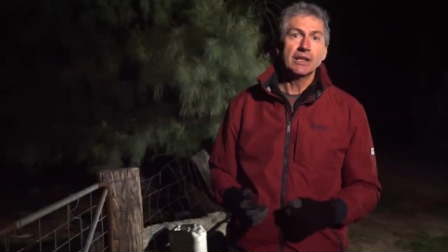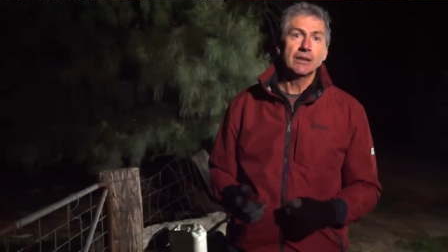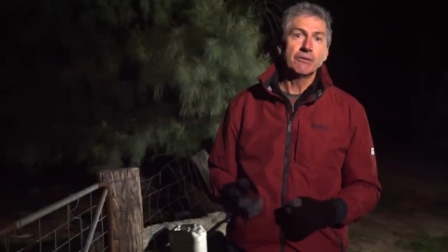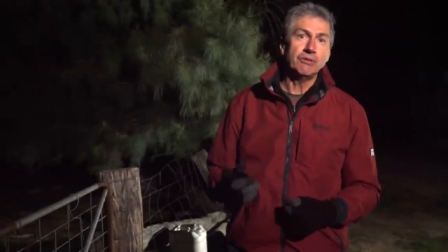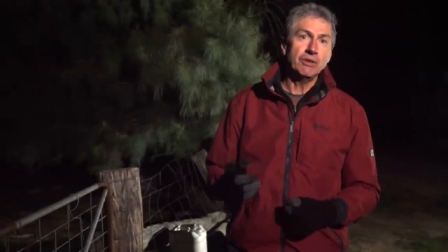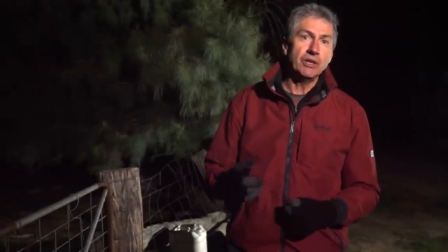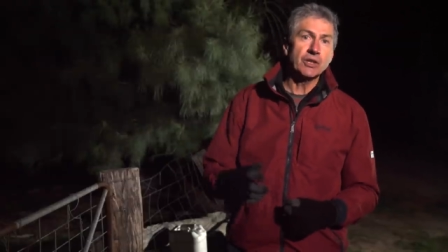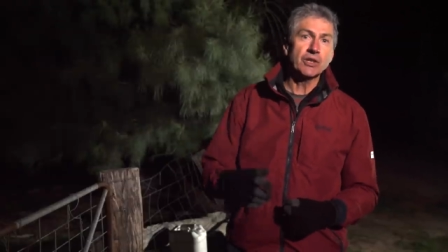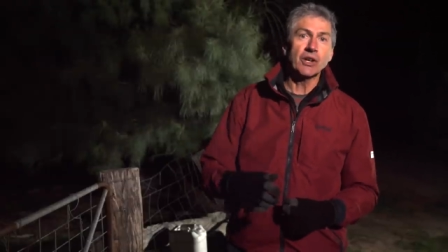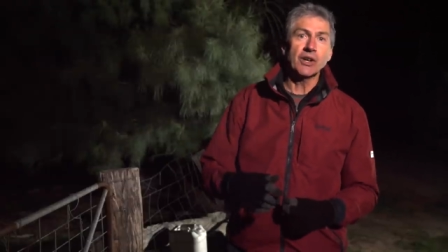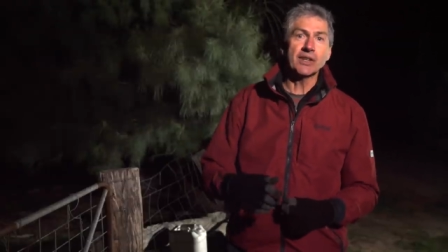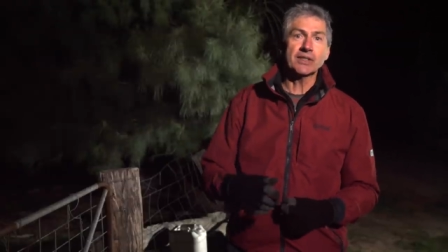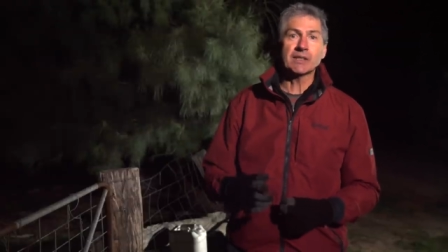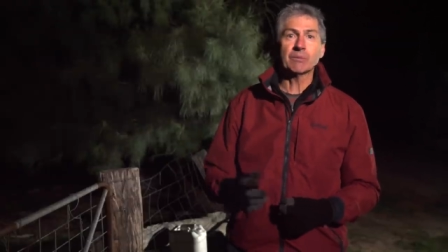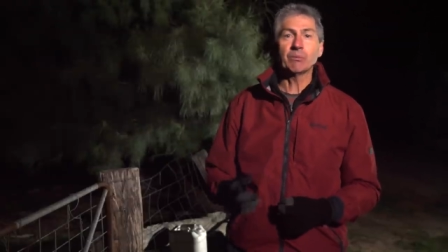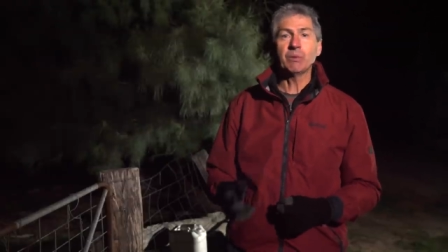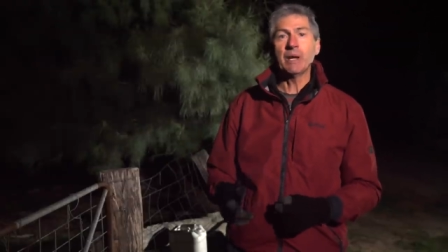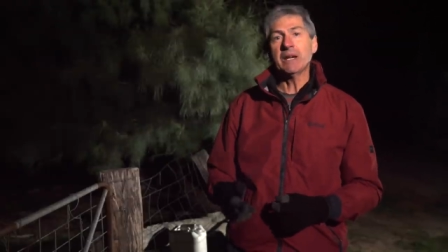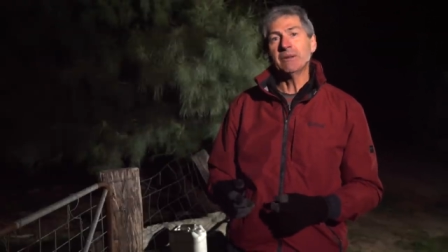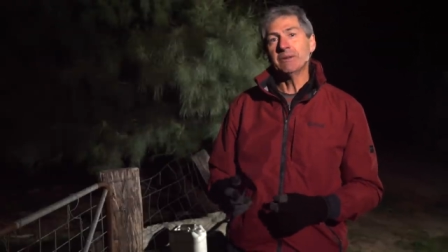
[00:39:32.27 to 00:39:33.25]
for you guys
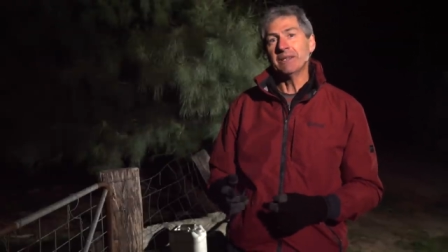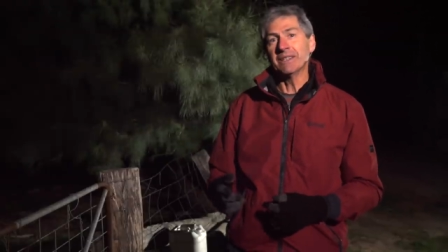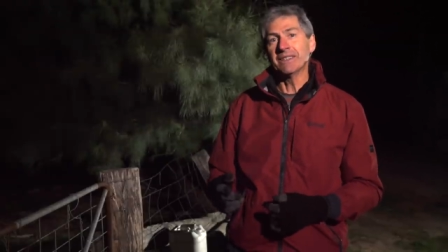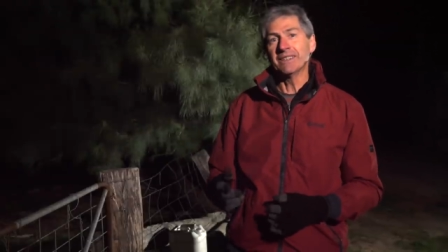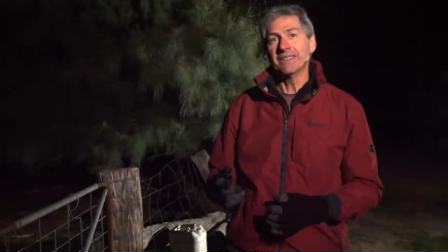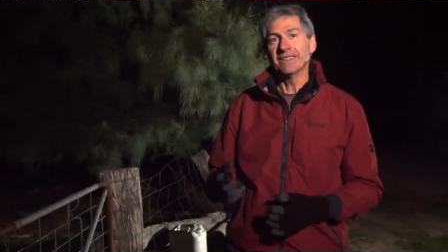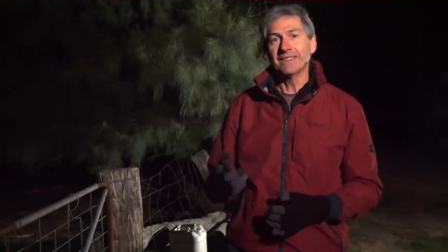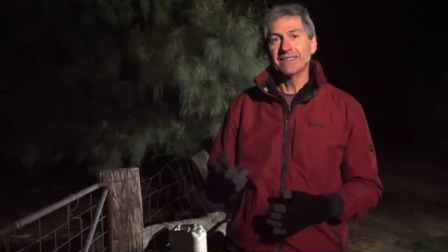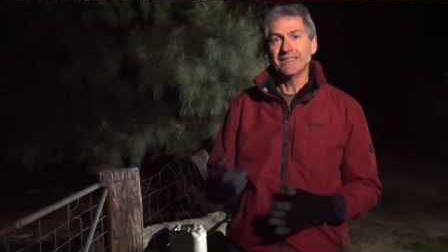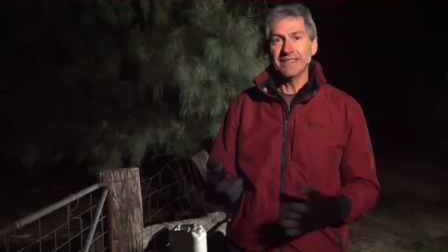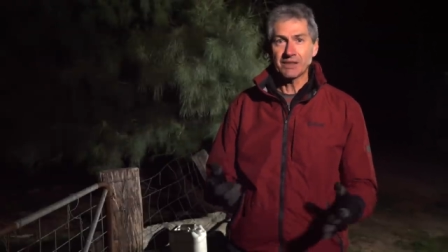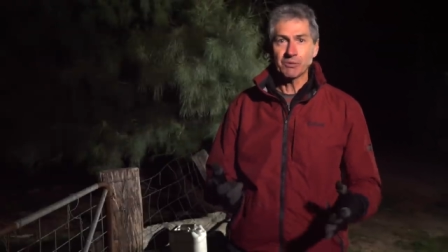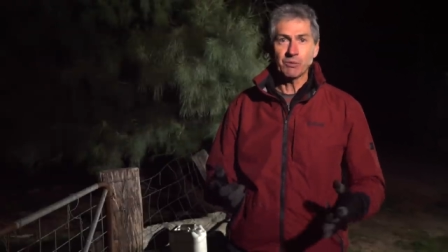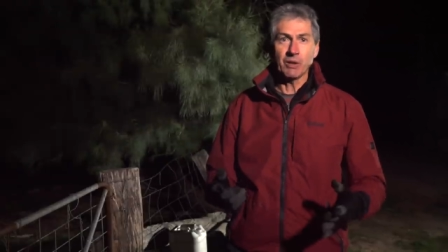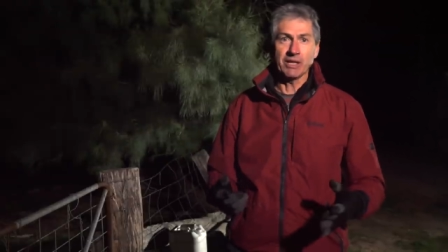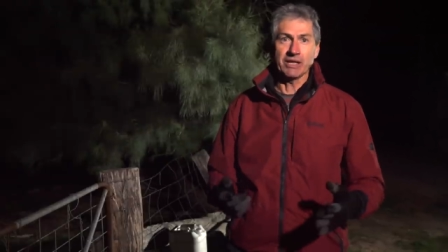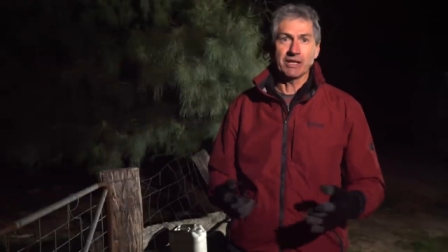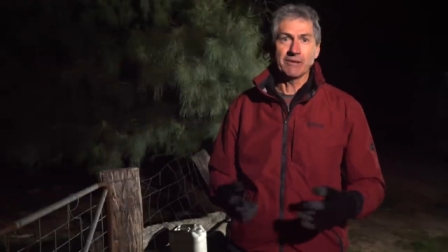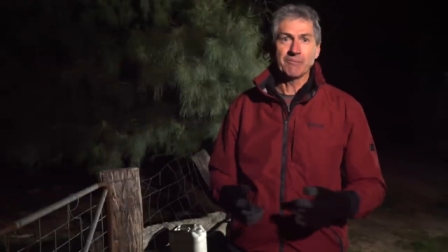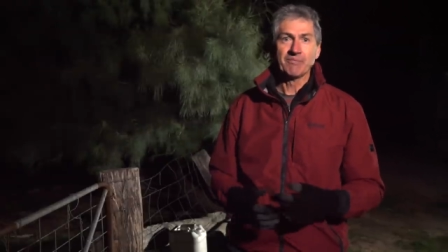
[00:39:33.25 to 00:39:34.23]
to play with this
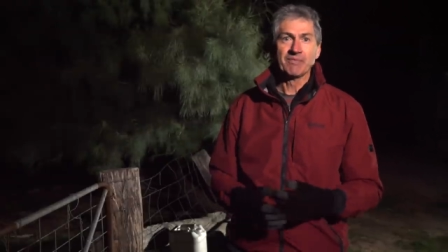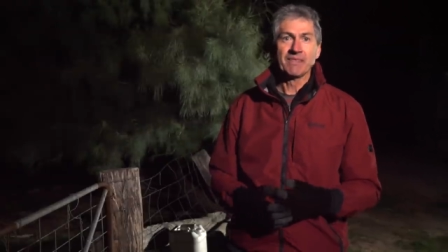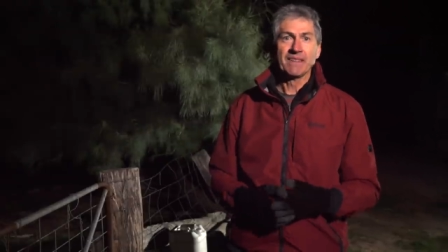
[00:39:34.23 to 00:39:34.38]
week.